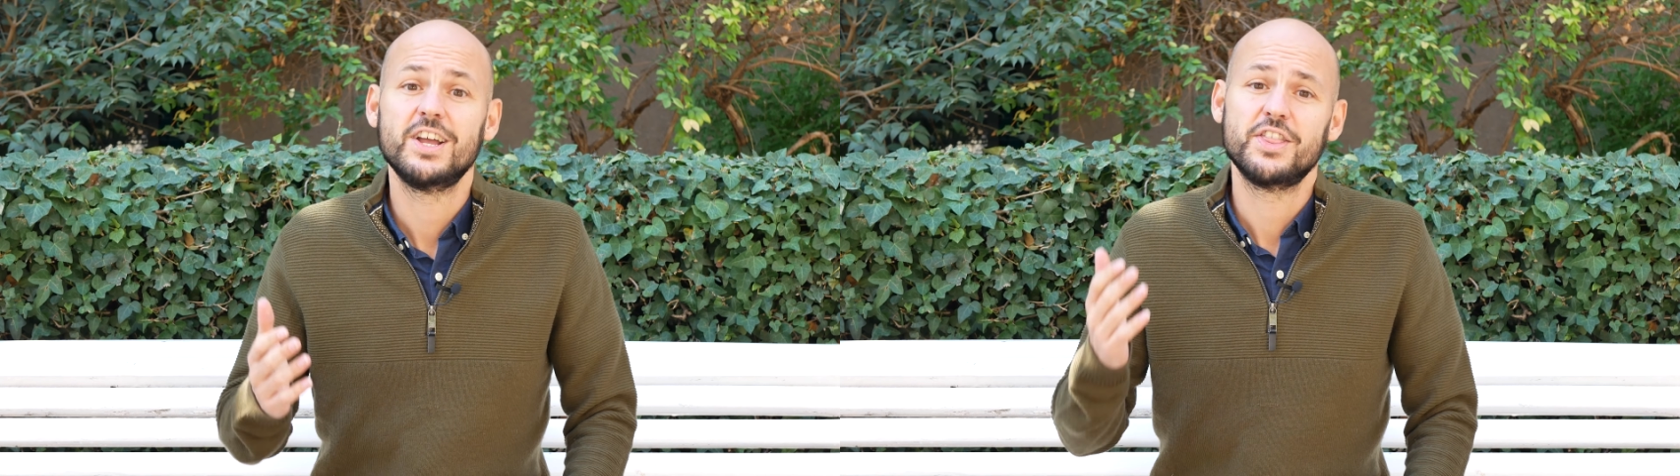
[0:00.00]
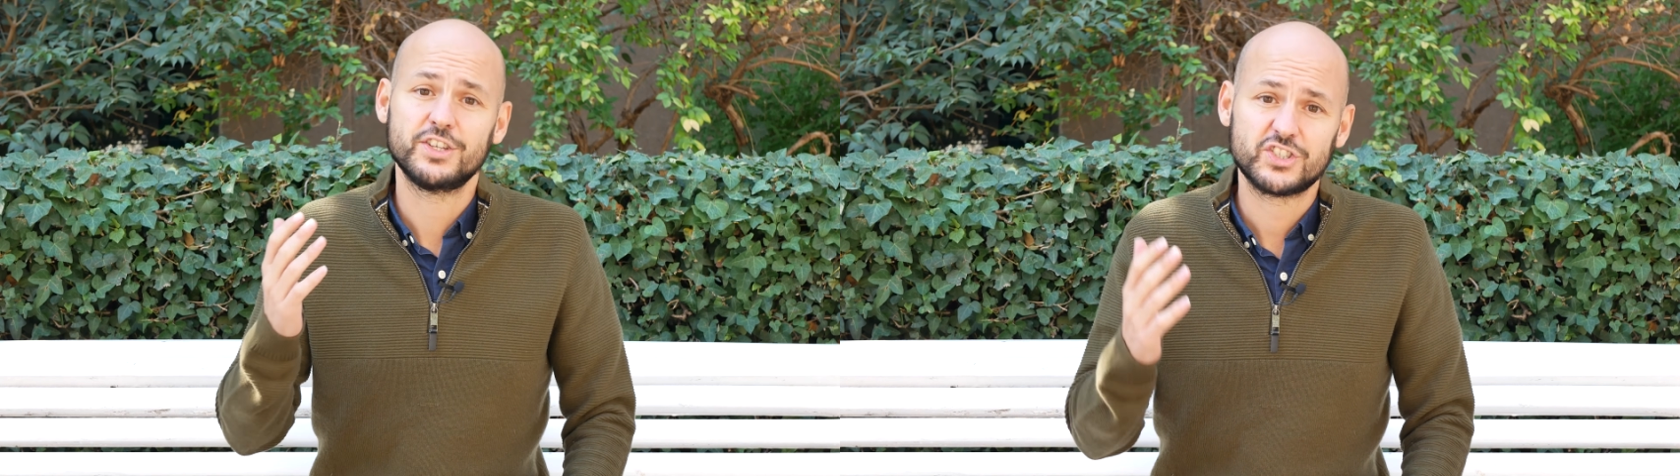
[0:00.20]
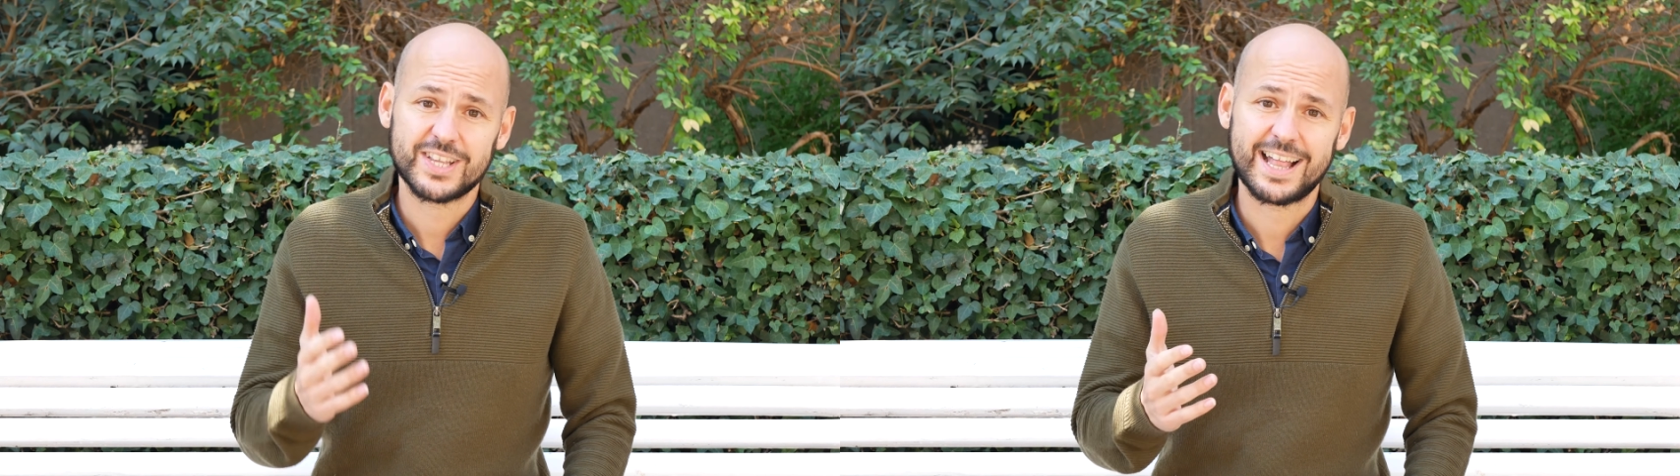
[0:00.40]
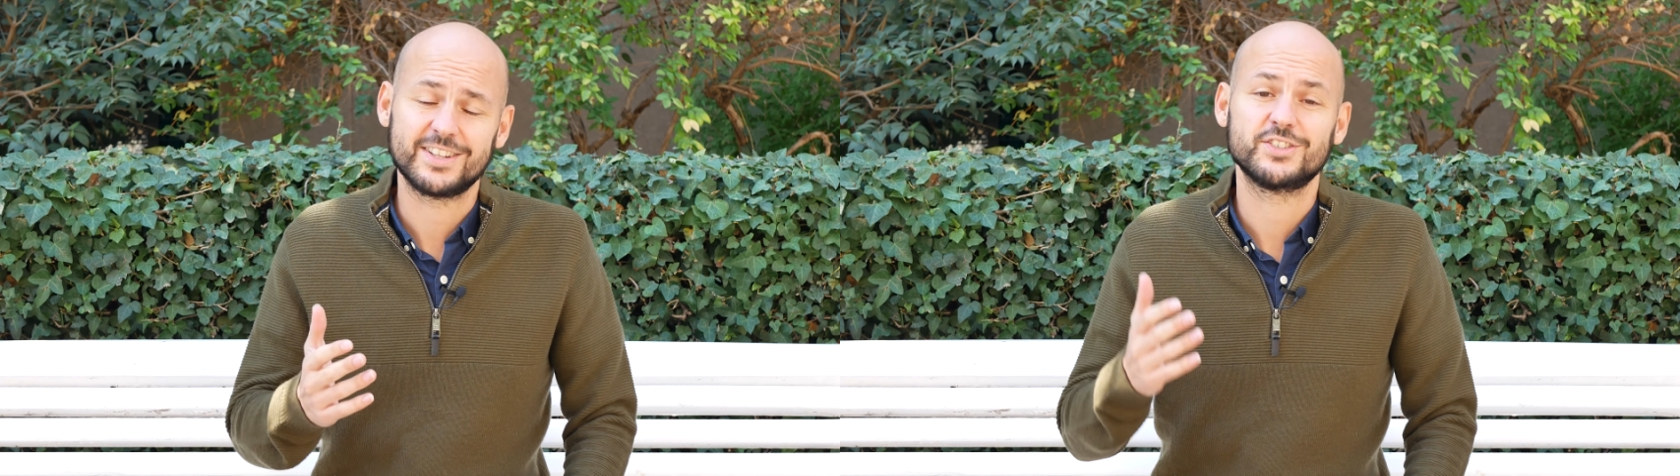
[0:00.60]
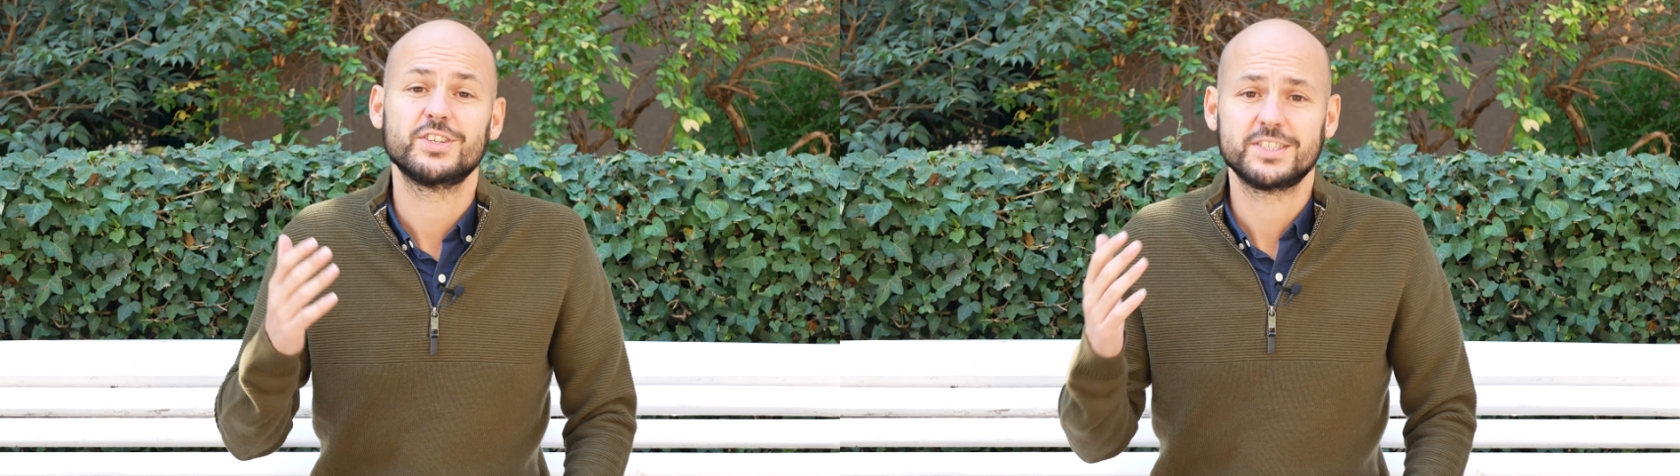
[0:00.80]
that
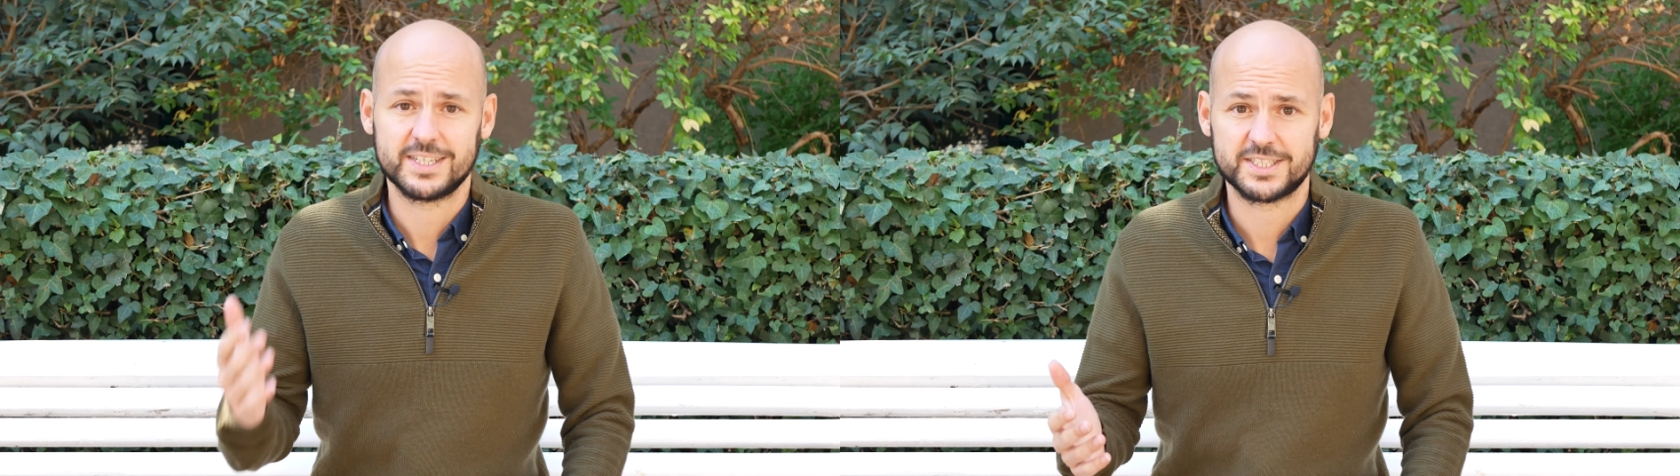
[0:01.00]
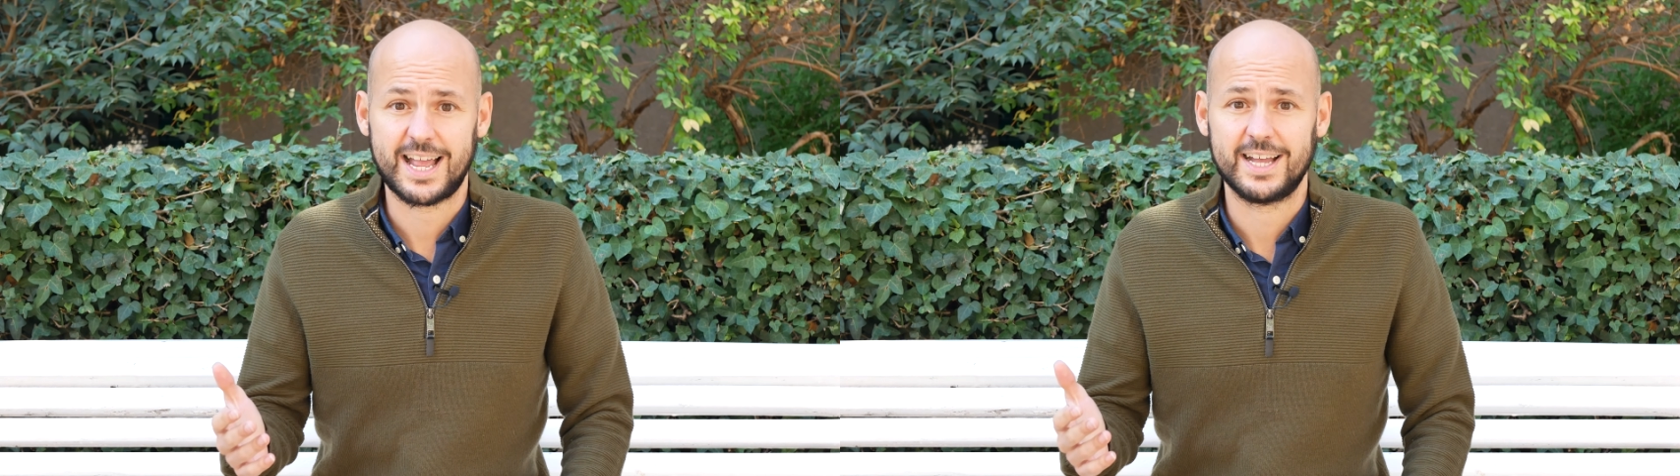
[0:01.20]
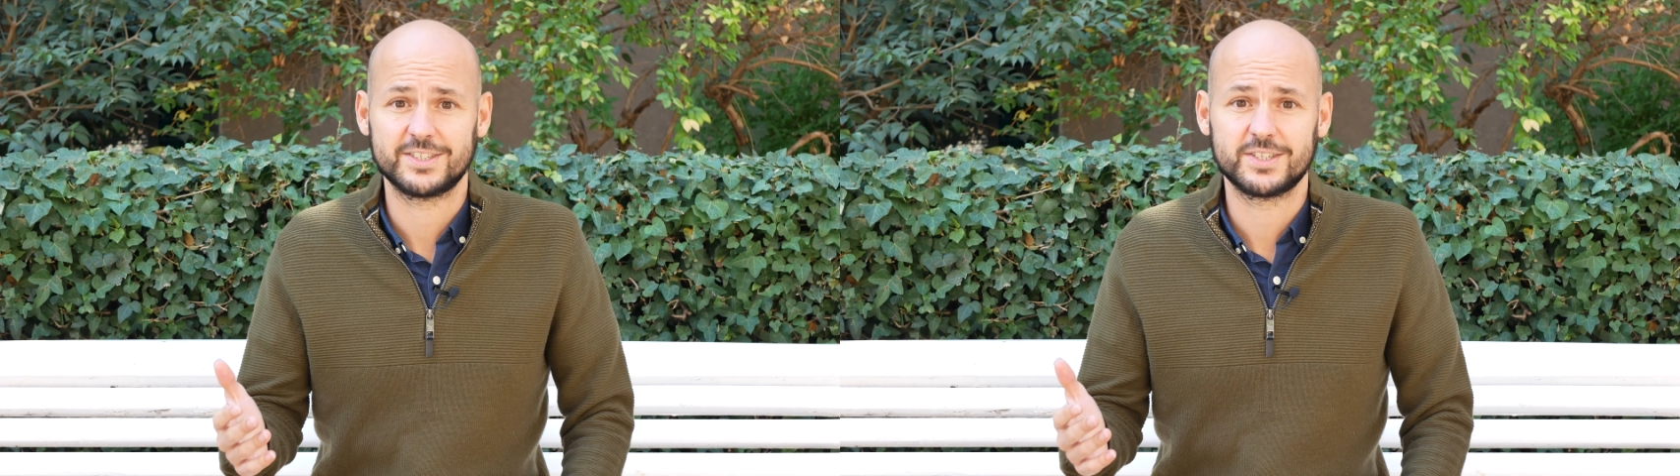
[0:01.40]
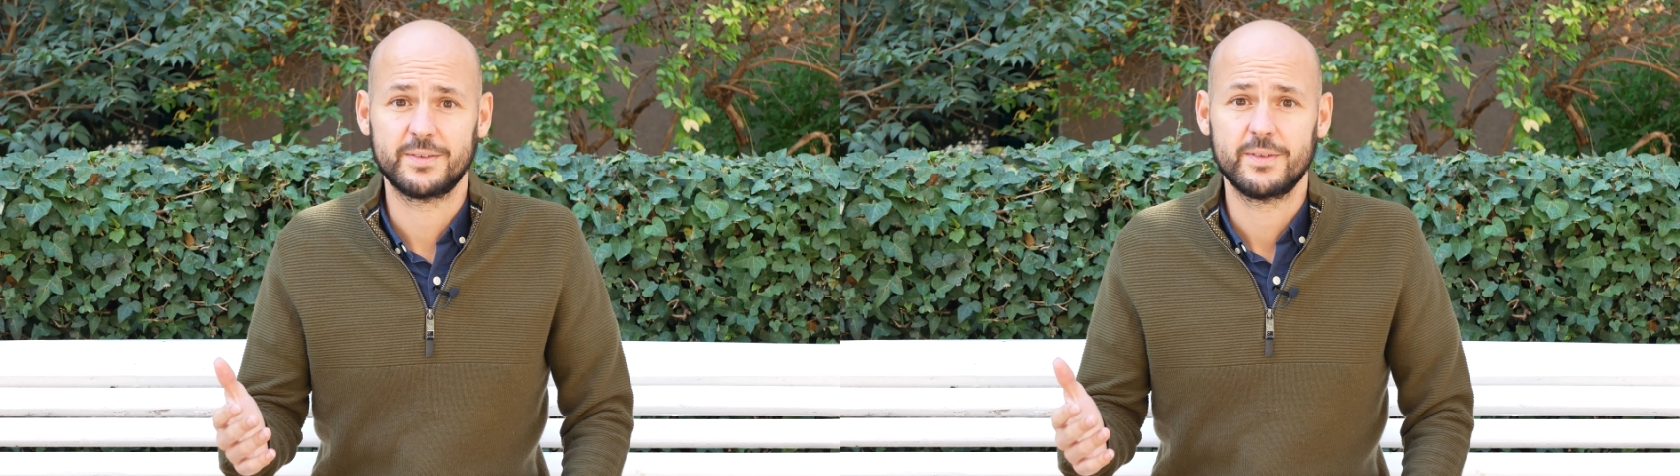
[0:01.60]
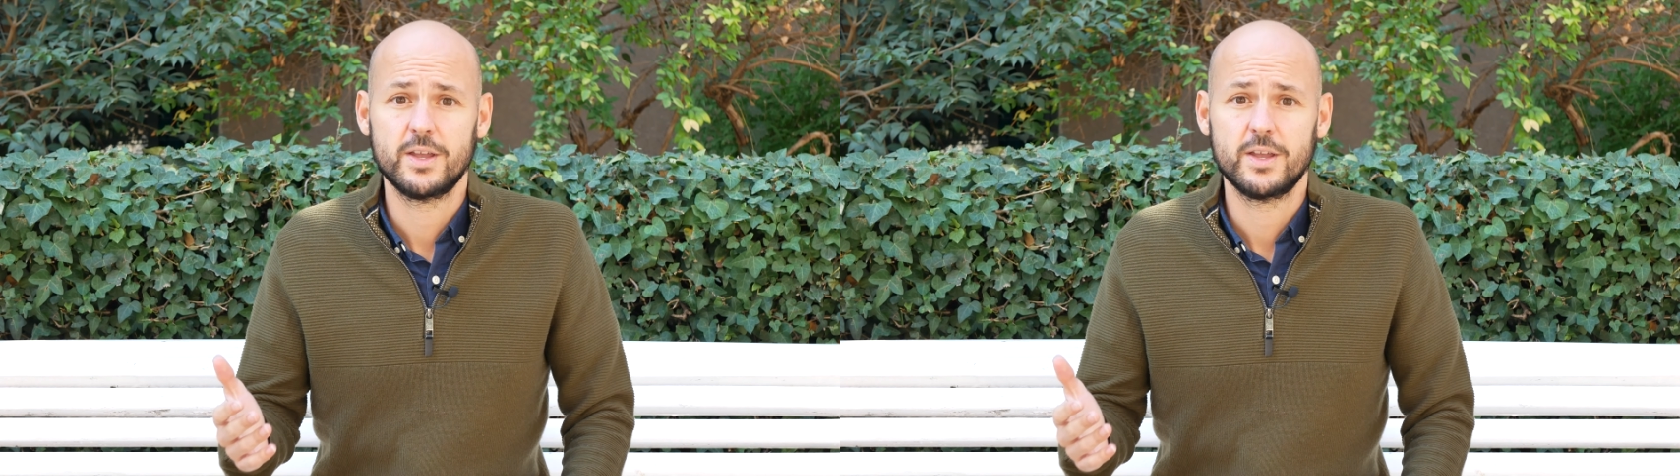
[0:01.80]
sells to SaaS.